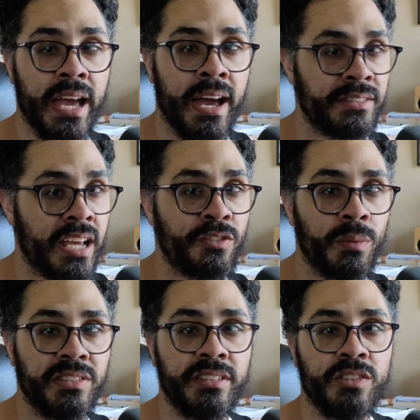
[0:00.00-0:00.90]
As
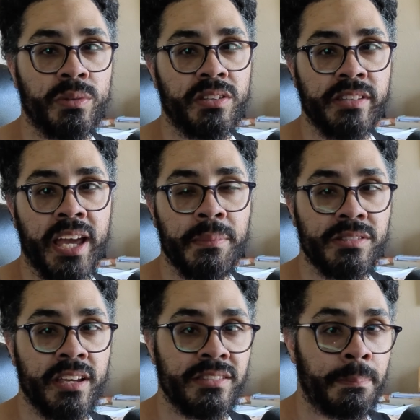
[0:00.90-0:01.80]
everyone says with this game,
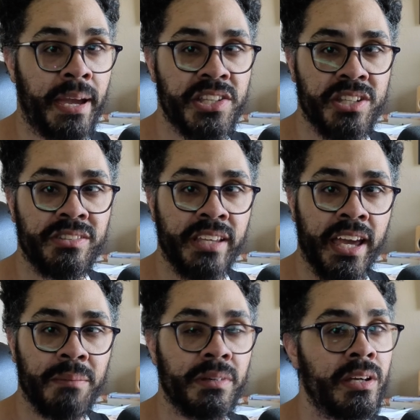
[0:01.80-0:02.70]
it's a patience
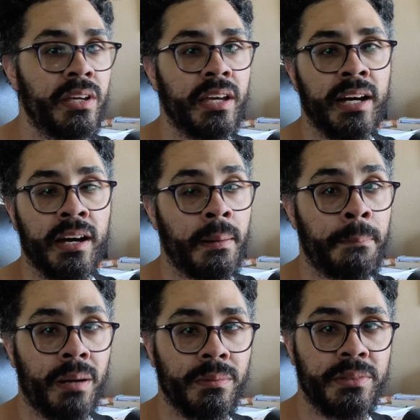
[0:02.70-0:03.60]
game. I'm
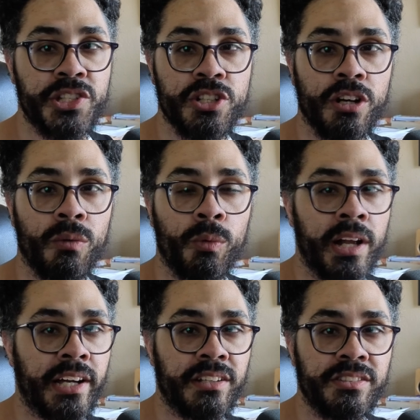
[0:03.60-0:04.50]
probably sure we're
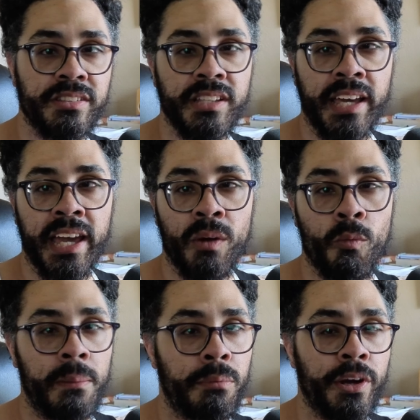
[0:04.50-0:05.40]
not going to see a
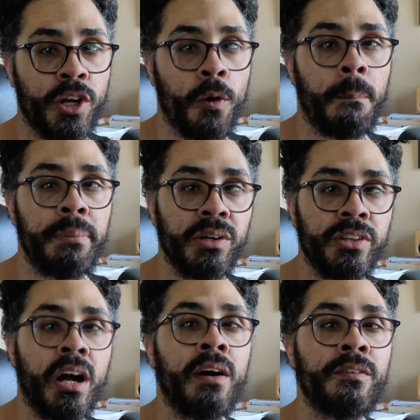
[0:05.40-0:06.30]
1.0
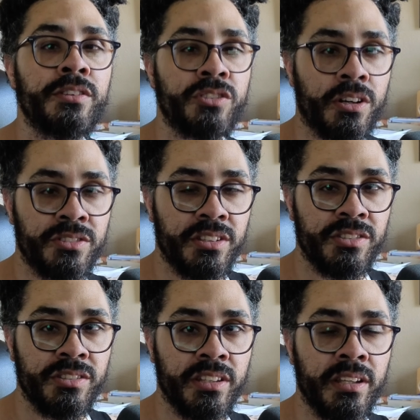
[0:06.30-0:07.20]
build of Star
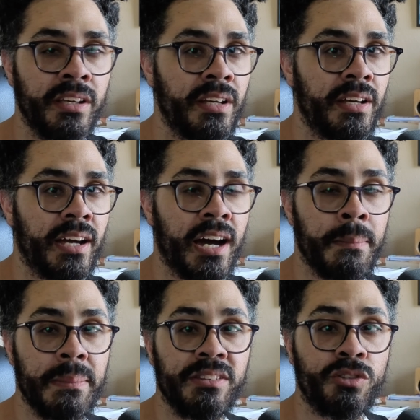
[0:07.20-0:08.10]
Citizen
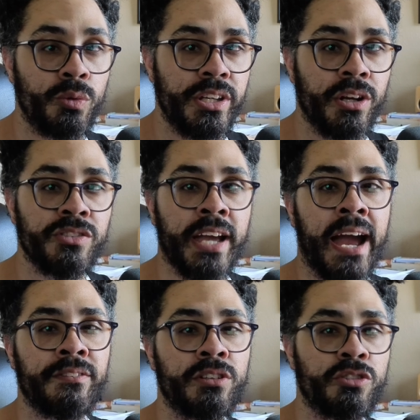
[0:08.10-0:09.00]
maybe 2 years
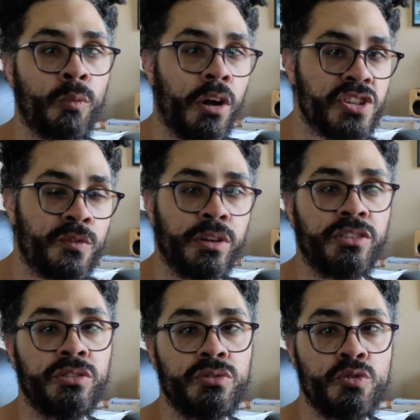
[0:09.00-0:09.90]
after Squadron
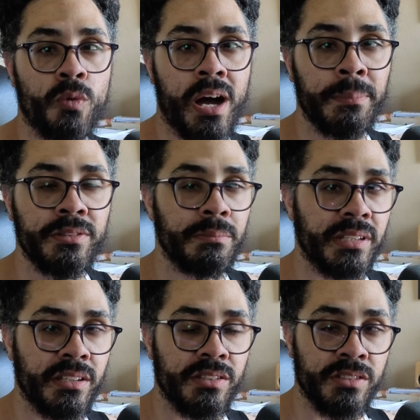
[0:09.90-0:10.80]
42 drops,
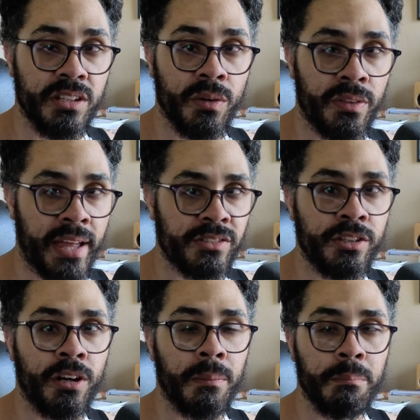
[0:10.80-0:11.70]
because that's
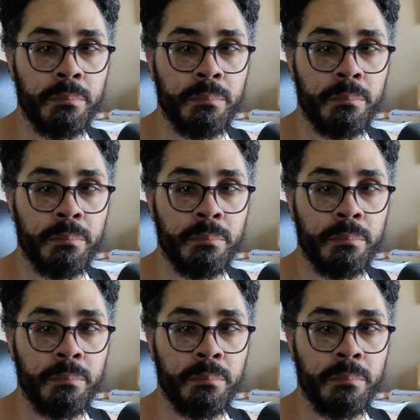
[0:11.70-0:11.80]
their